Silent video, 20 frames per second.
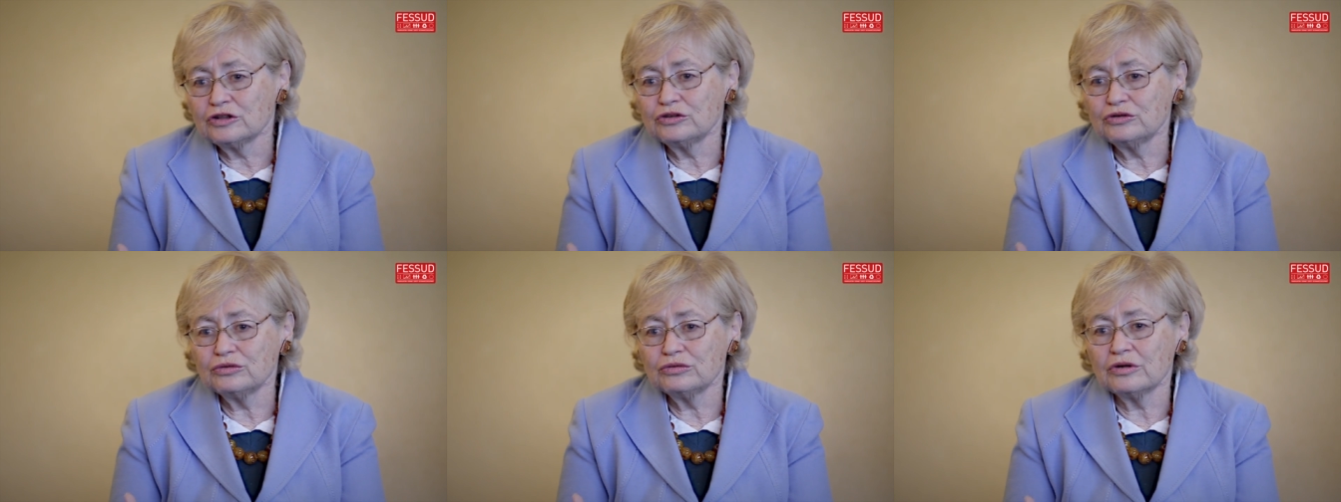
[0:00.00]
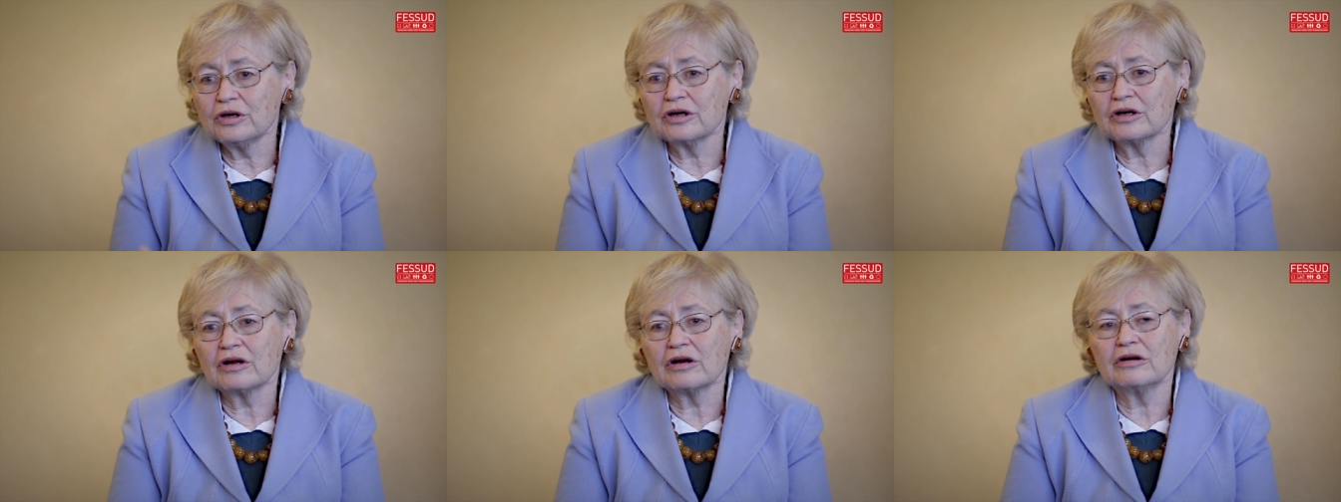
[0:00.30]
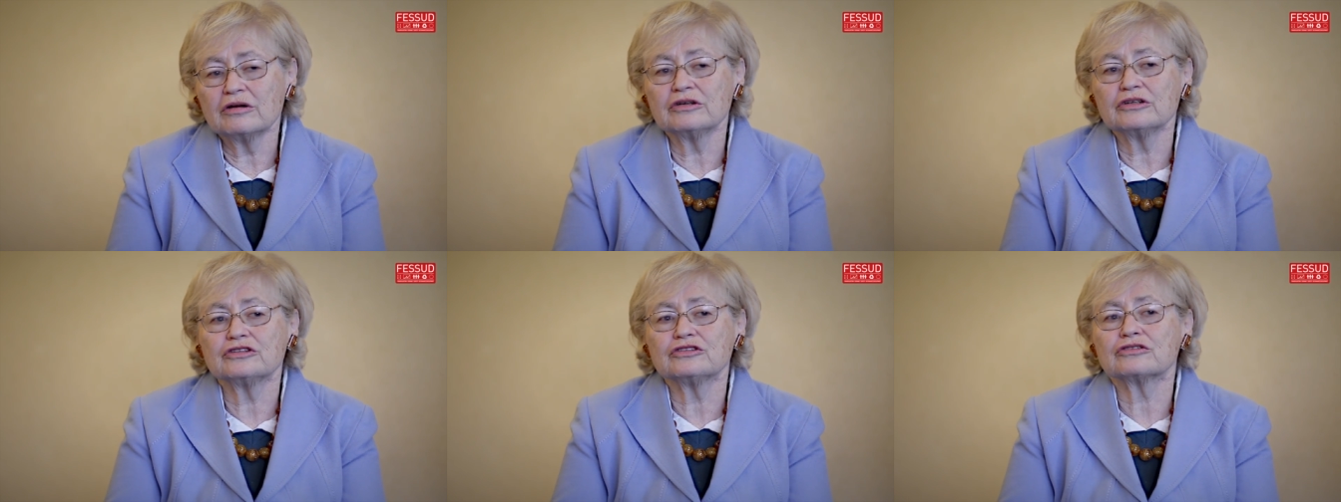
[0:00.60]
to
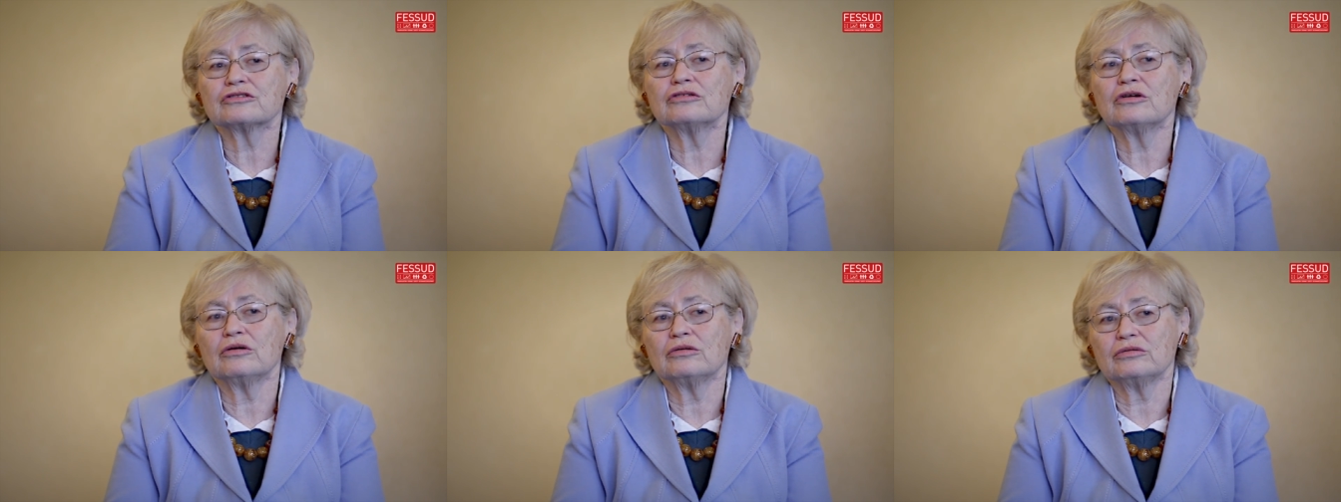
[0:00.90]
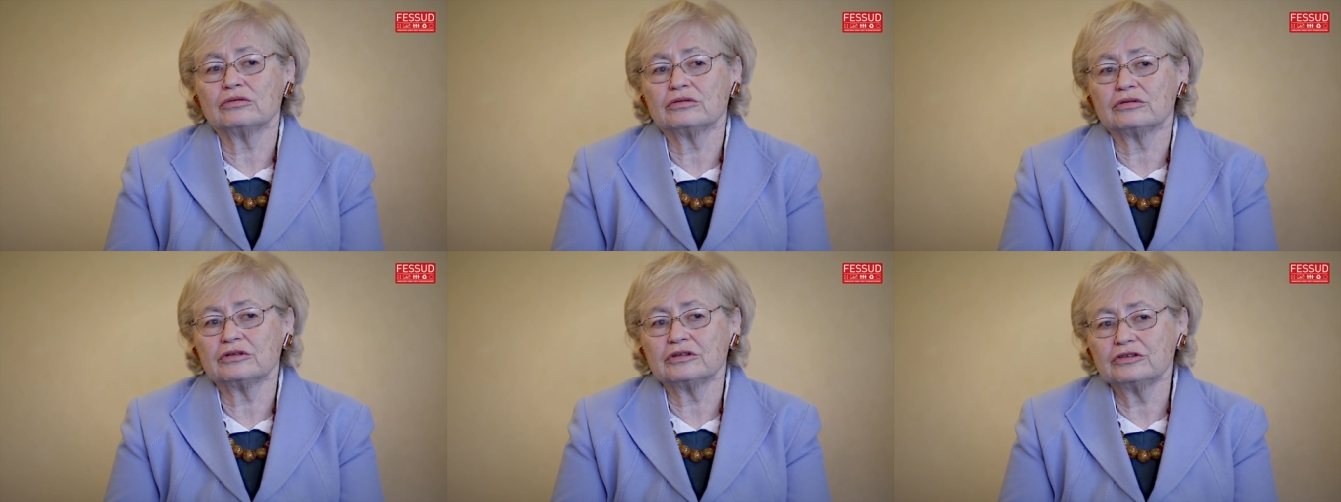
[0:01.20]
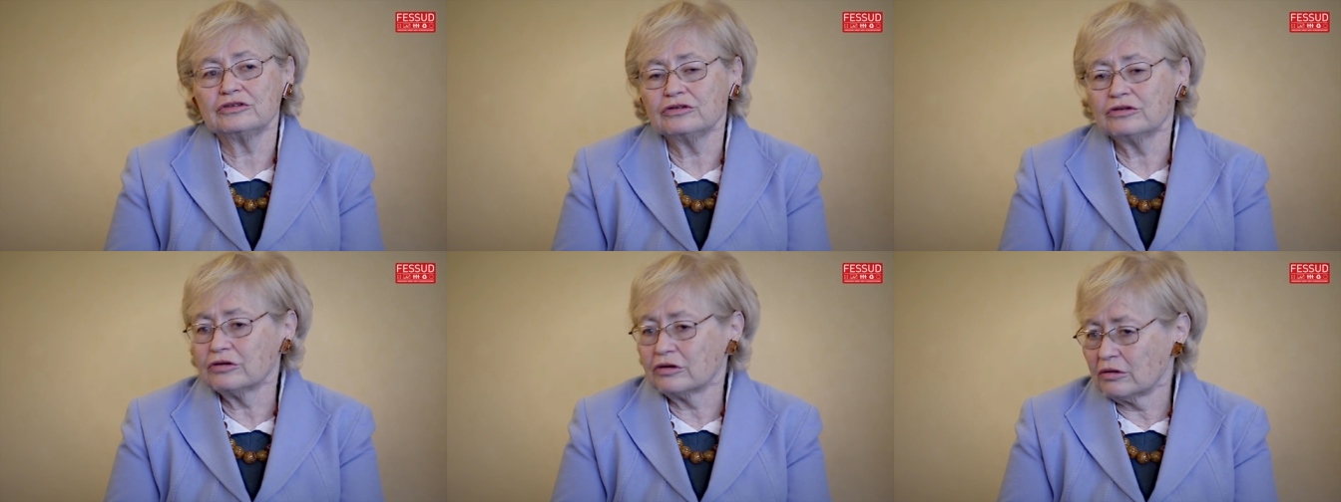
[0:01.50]
encourage growth
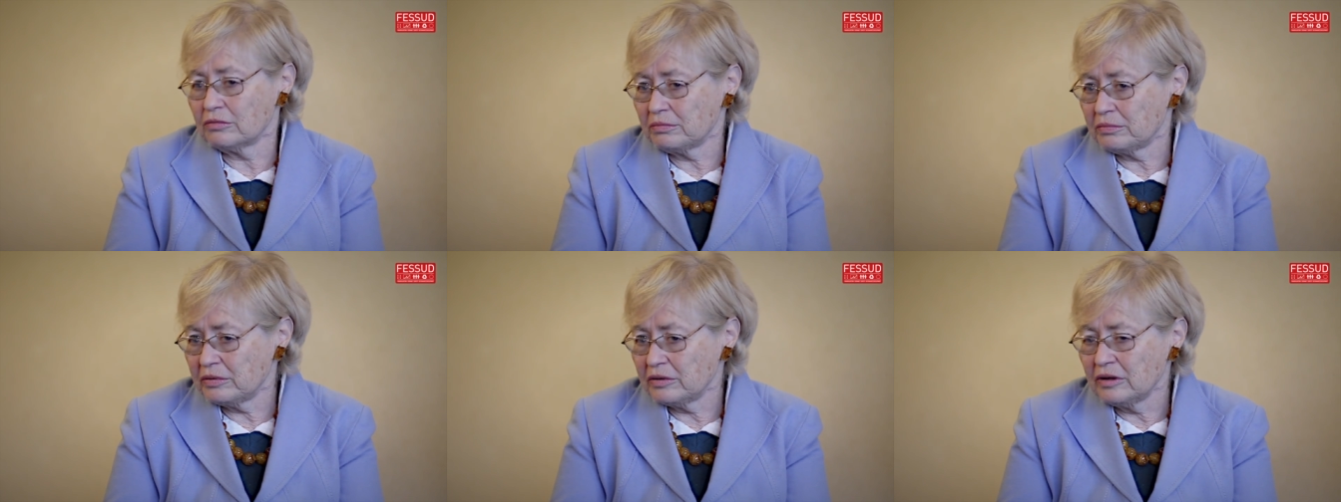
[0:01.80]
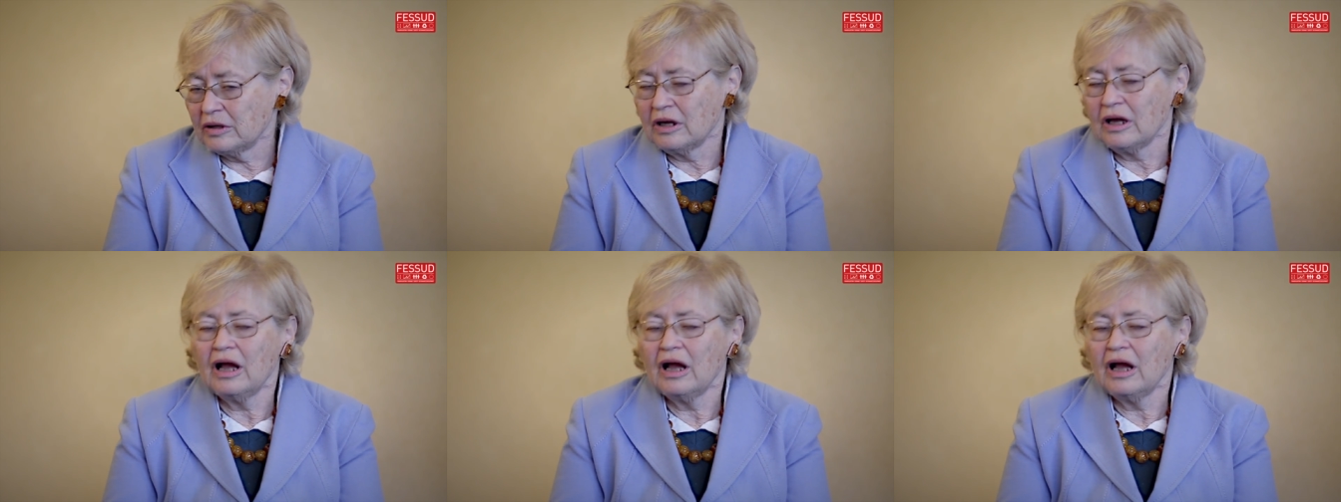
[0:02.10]
in Europe